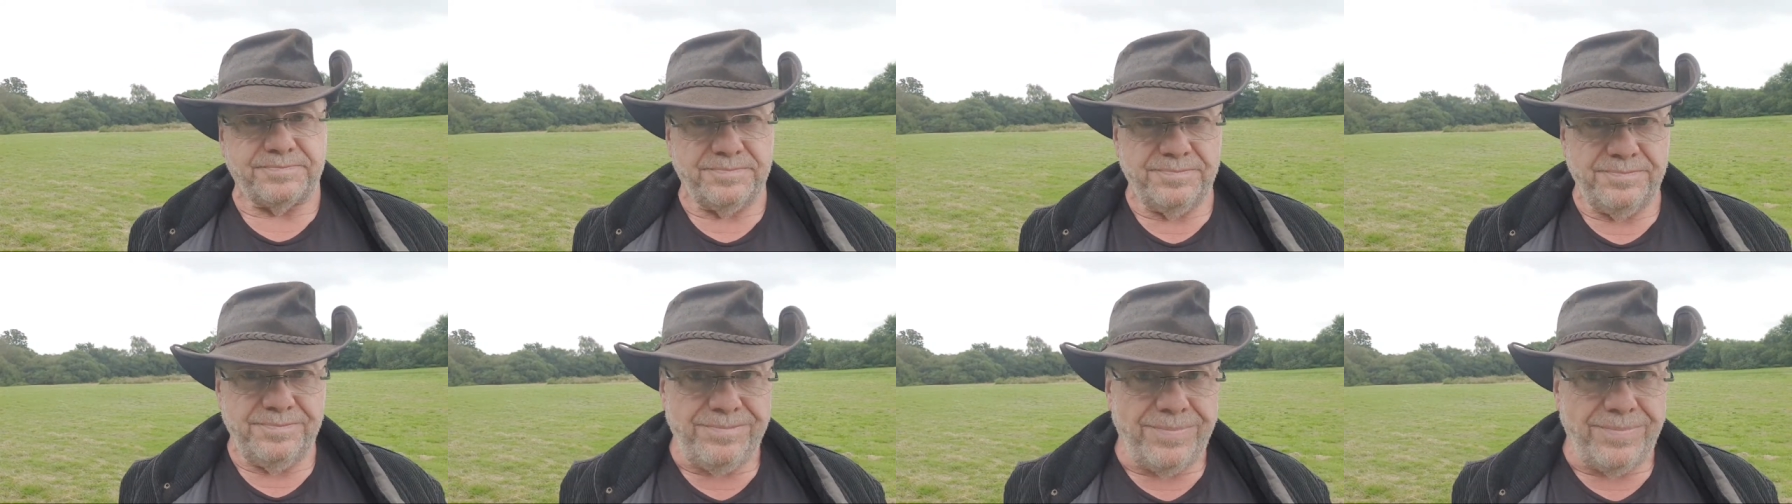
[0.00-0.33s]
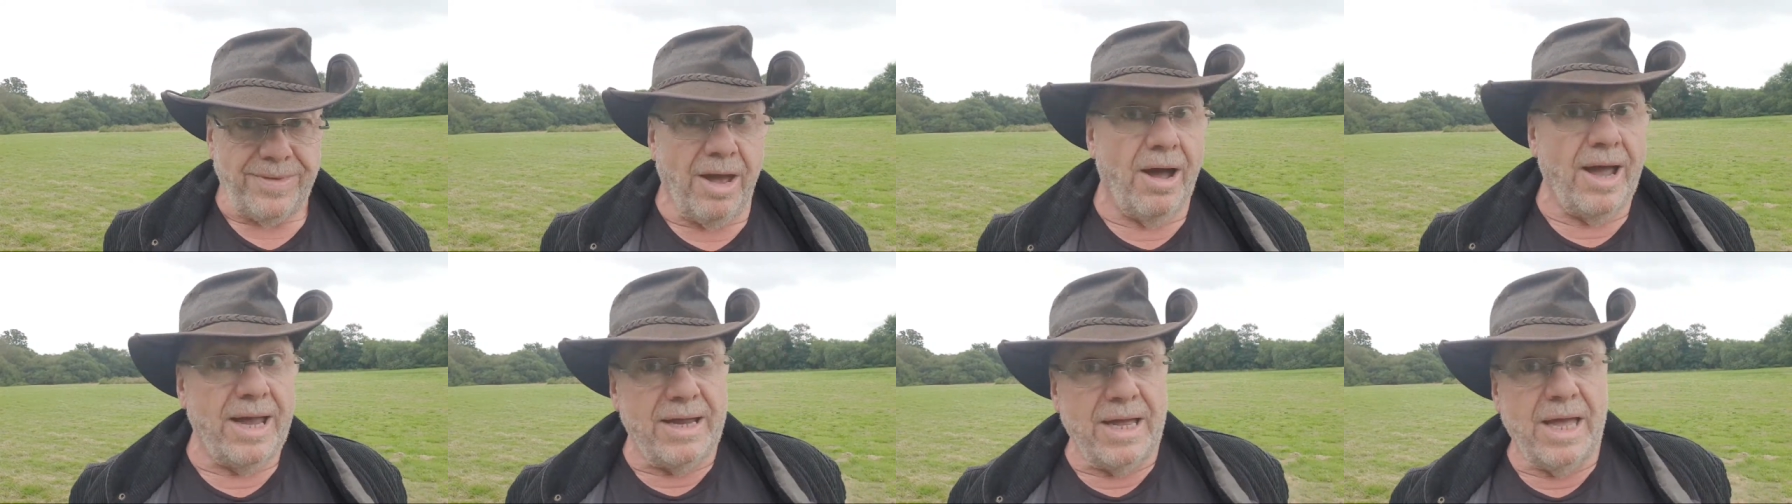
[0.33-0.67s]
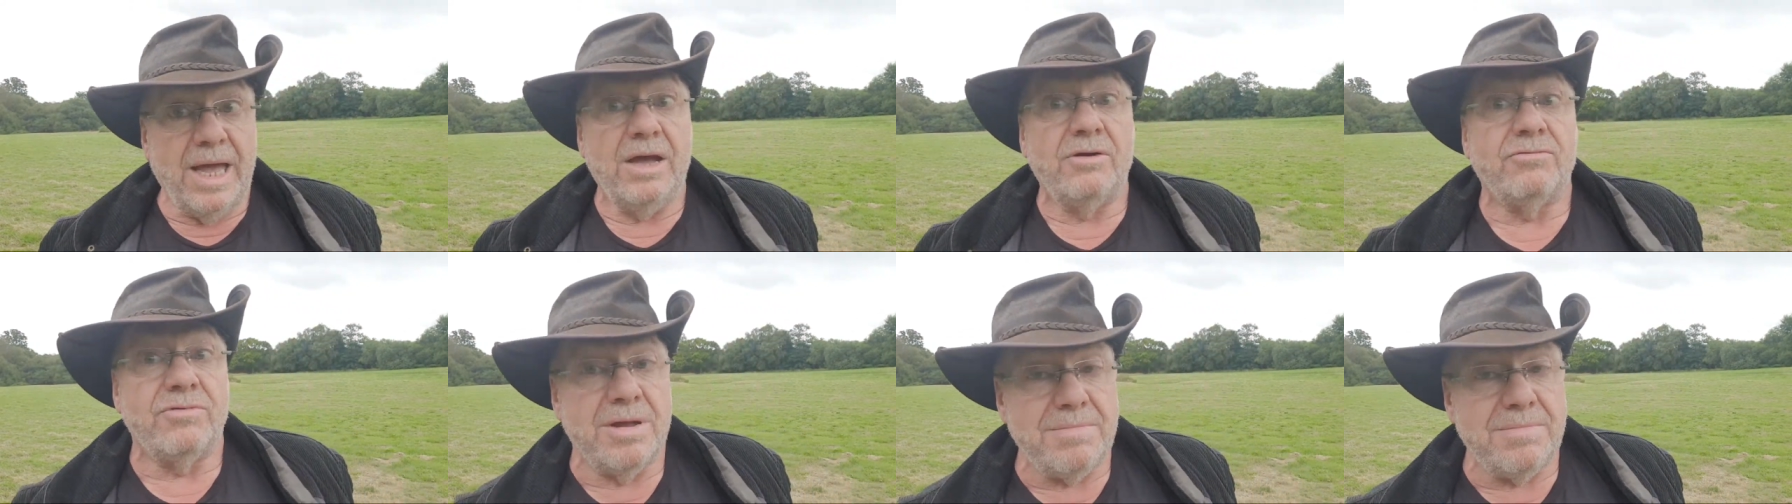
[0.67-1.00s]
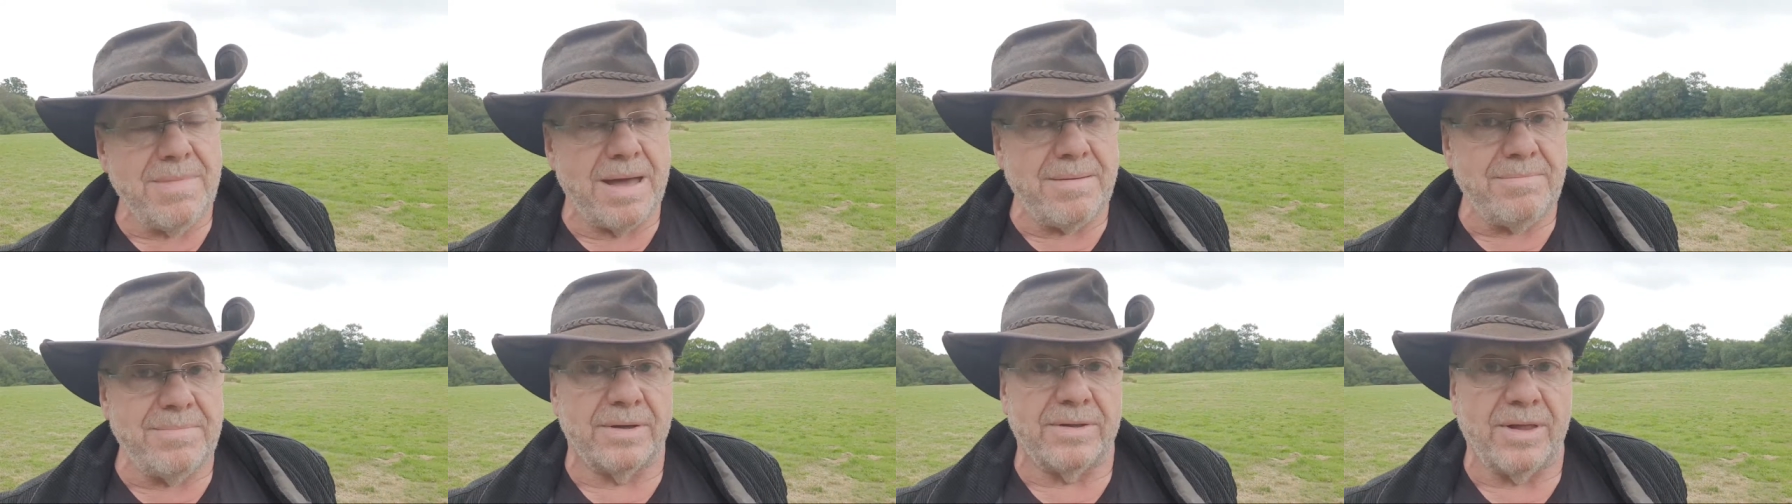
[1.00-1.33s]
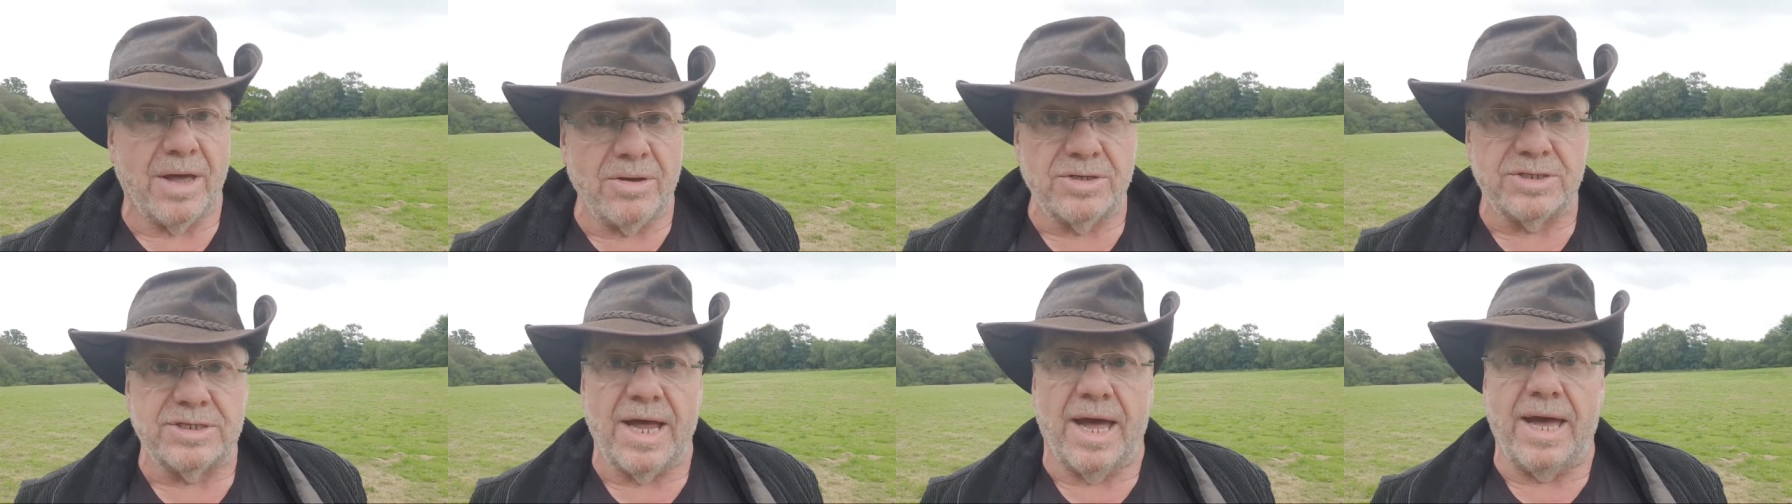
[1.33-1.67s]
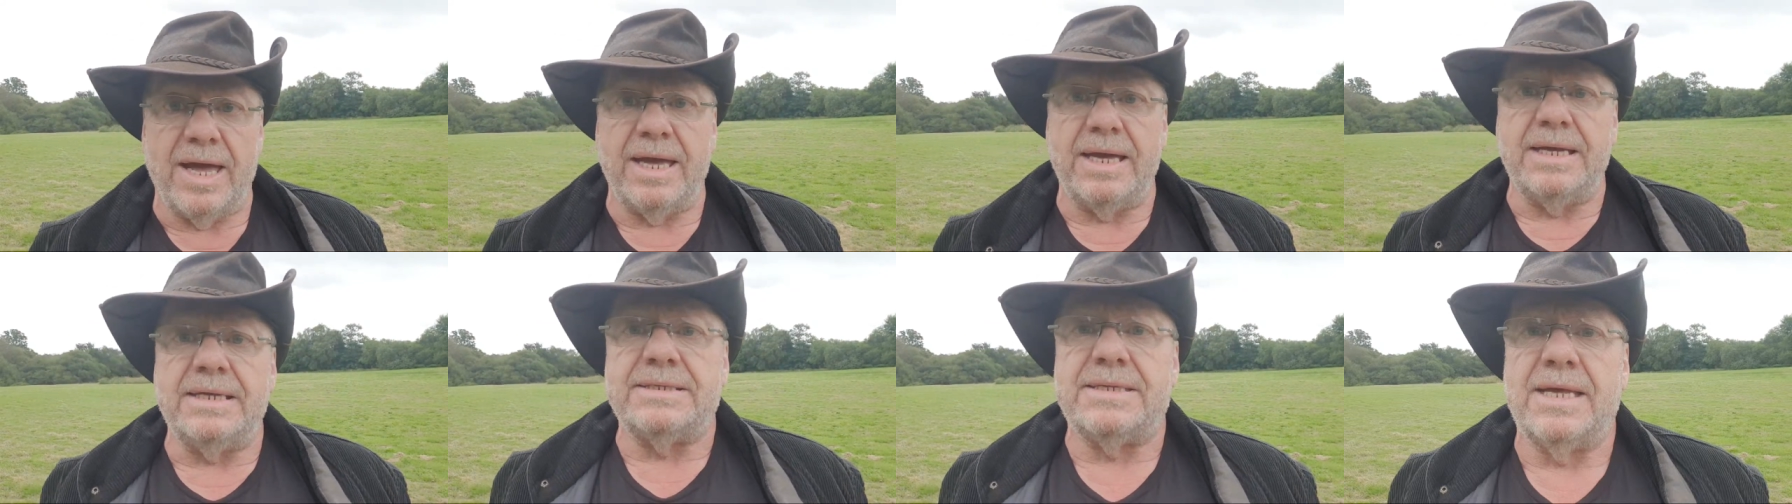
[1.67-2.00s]
I remember those
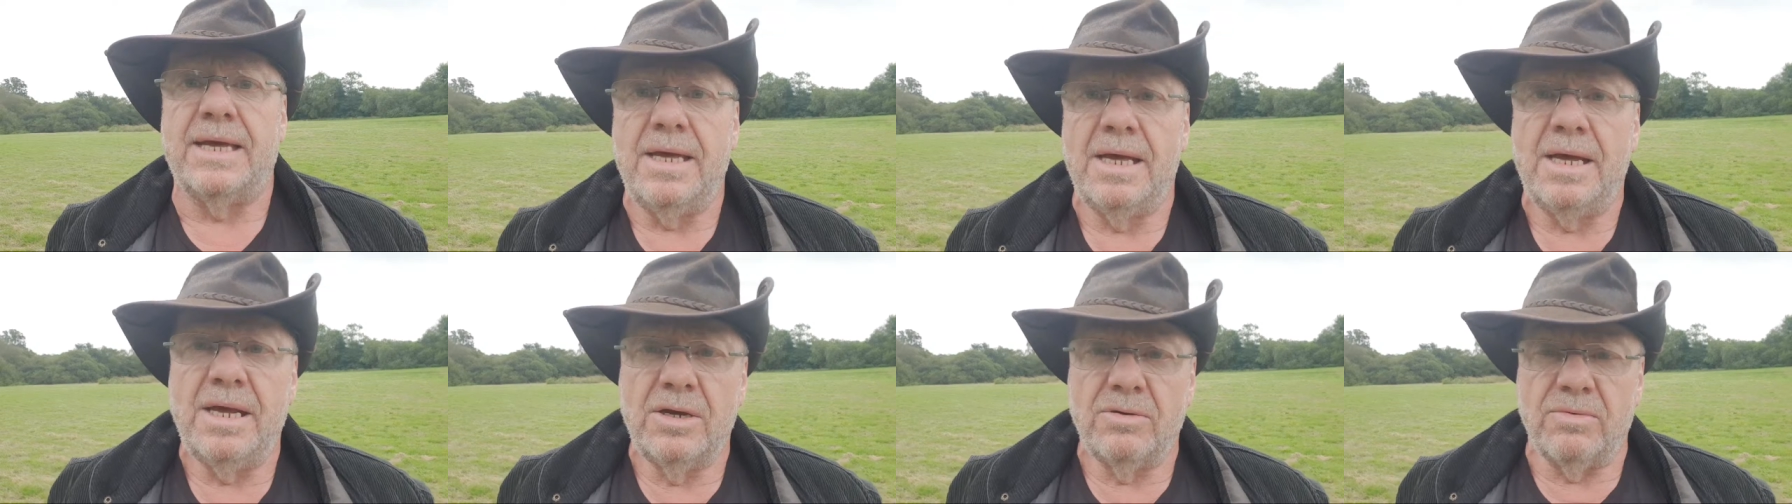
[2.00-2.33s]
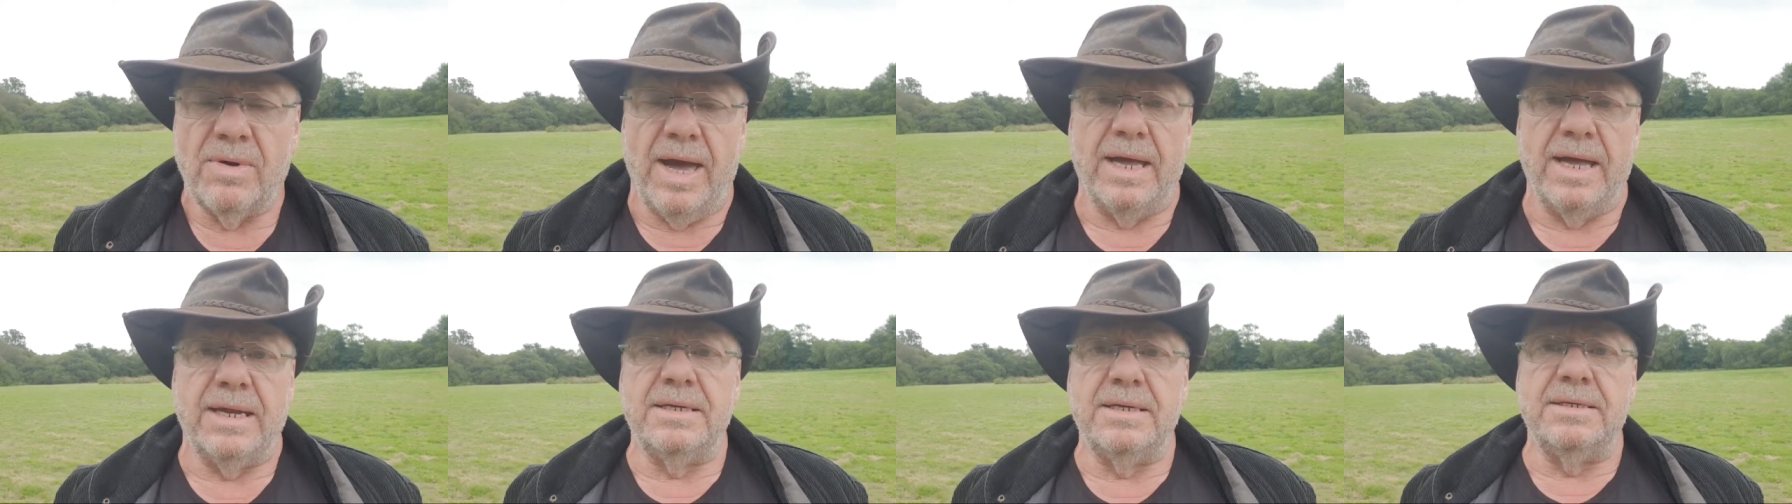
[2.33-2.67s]
days when,